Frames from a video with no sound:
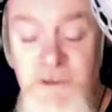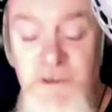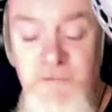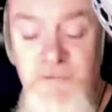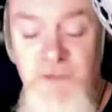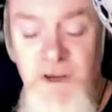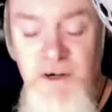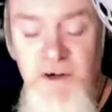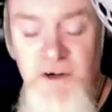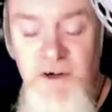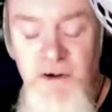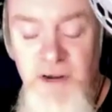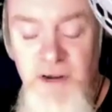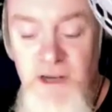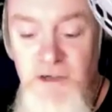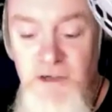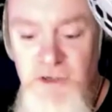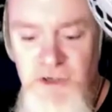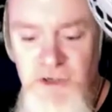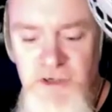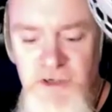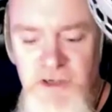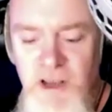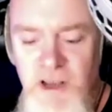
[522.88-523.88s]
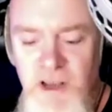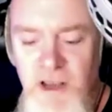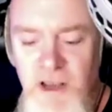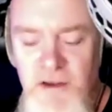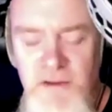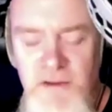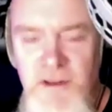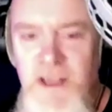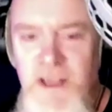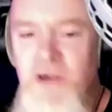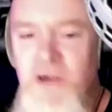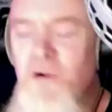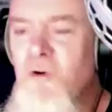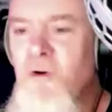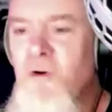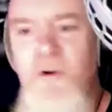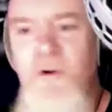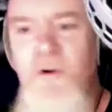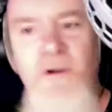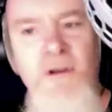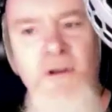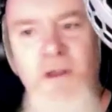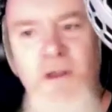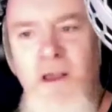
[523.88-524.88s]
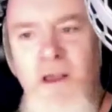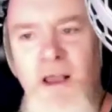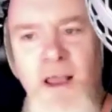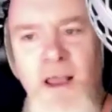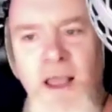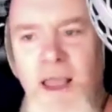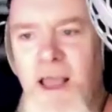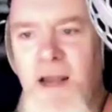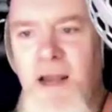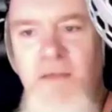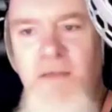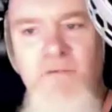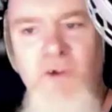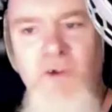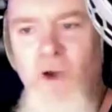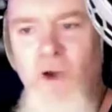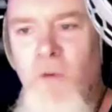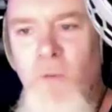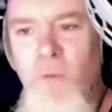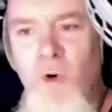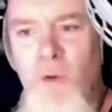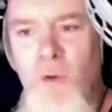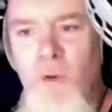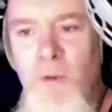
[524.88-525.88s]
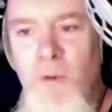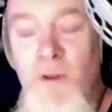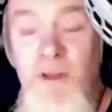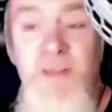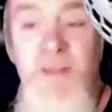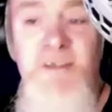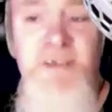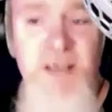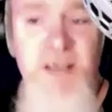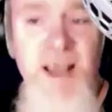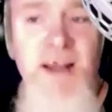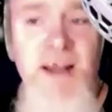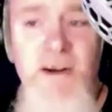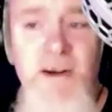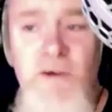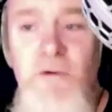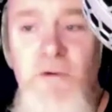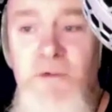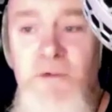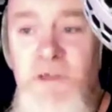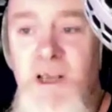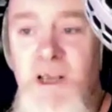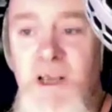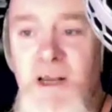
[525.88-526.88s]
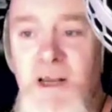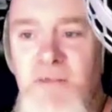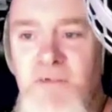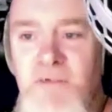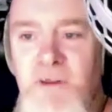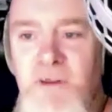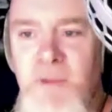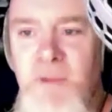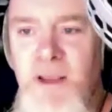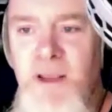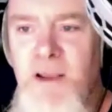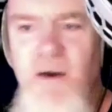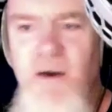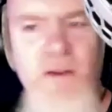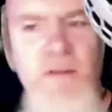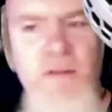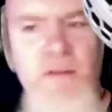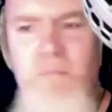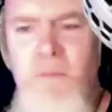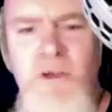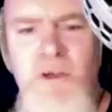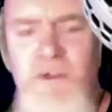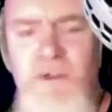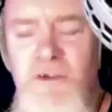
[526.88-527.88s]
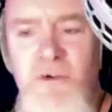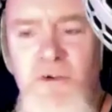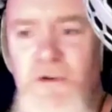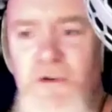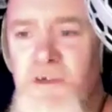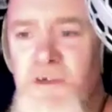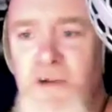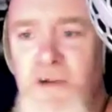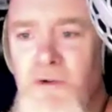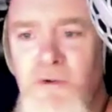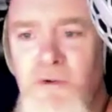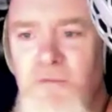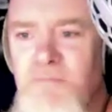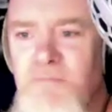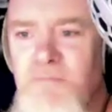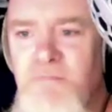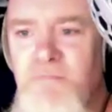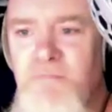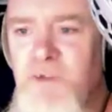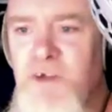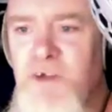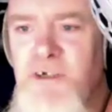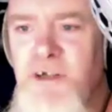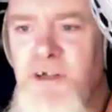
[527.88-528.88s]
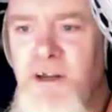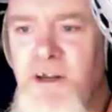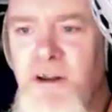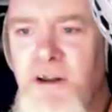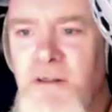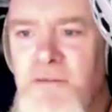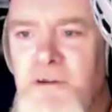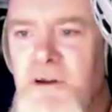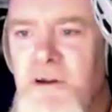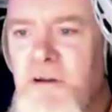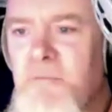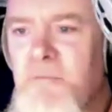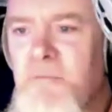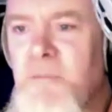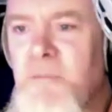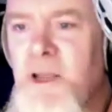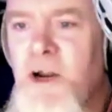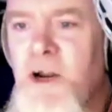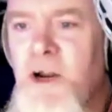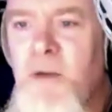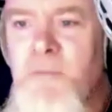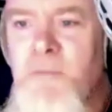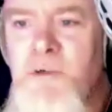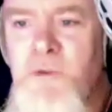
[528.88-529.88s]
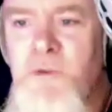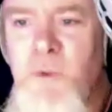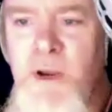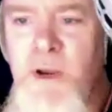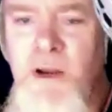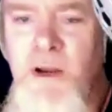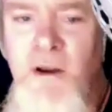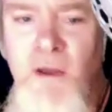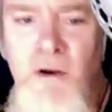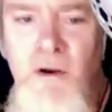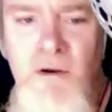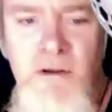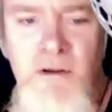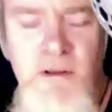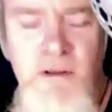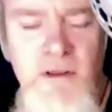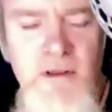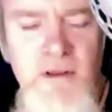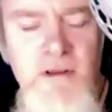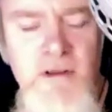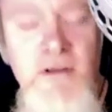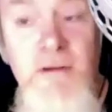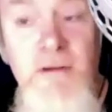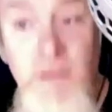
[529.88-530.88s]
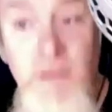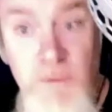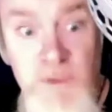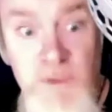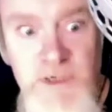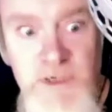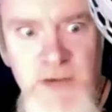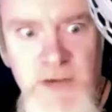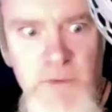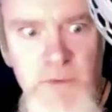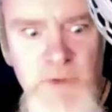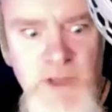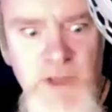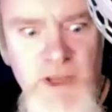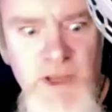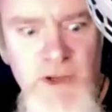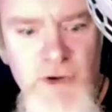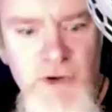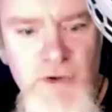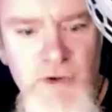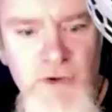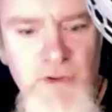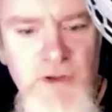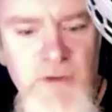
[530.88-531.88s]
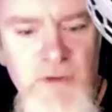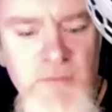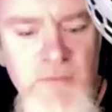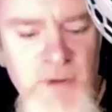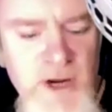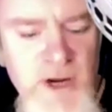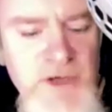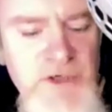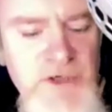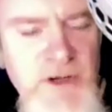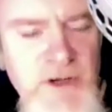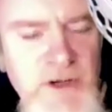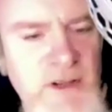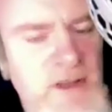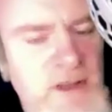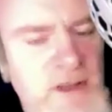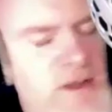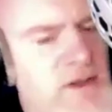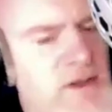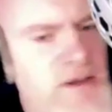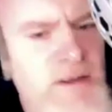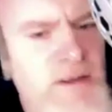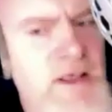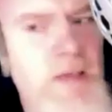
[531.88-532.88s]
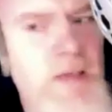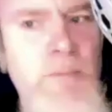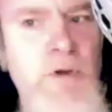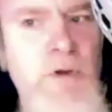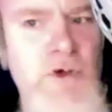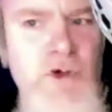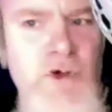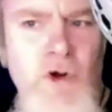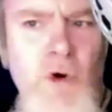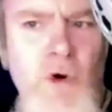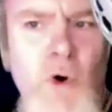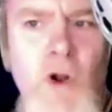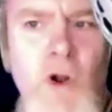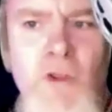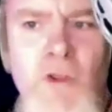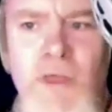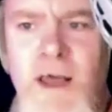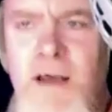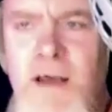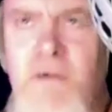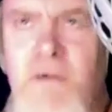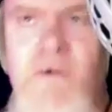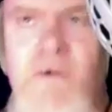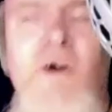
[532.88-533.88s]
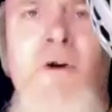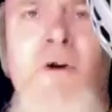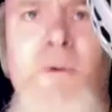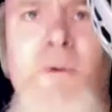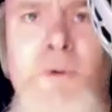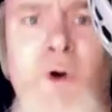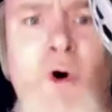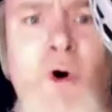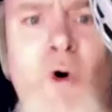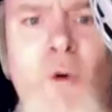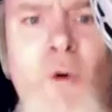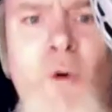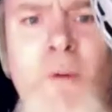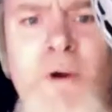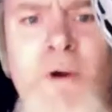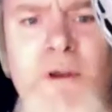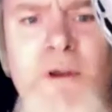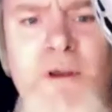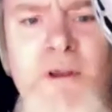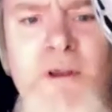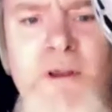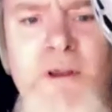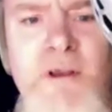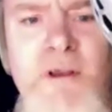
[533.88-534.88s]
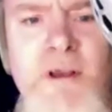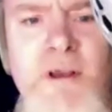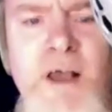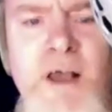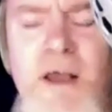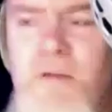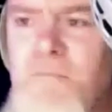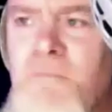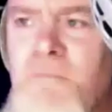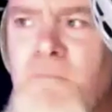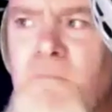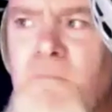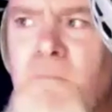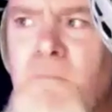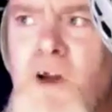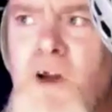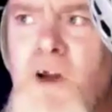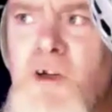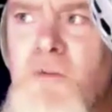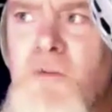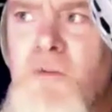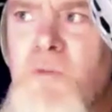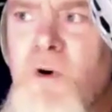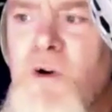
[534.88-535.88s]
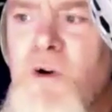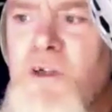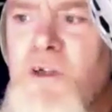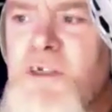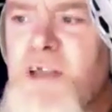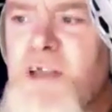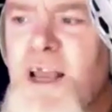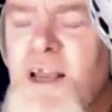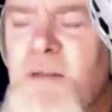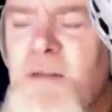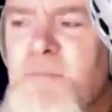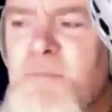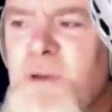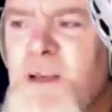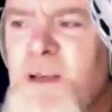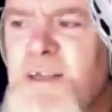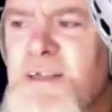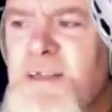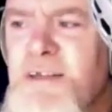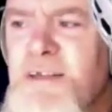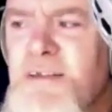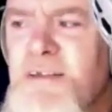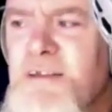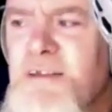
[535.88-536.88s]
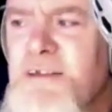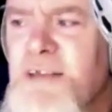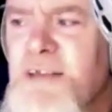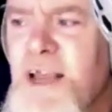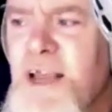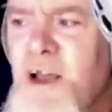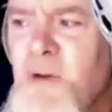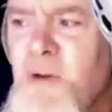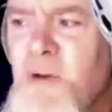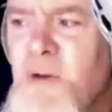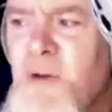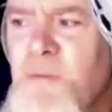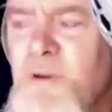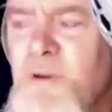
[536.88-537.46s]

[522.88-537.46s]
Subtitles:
of their career, just starting, they know hell of a lot more about the technical side of it than me, or they must do, because I knew virtually nothing and made it up as I went along, like we said, with the EQ and the compression. They must know all that. Oh God, I would hope. And much more aside, but does it help?